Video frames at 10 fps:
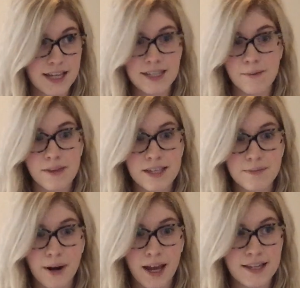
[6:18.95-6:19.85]
and some of these
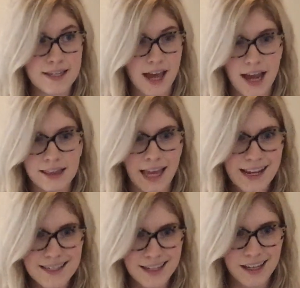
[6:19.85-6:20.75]
brands I
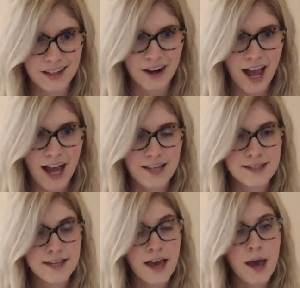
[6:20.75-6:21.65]
like seeing their ads.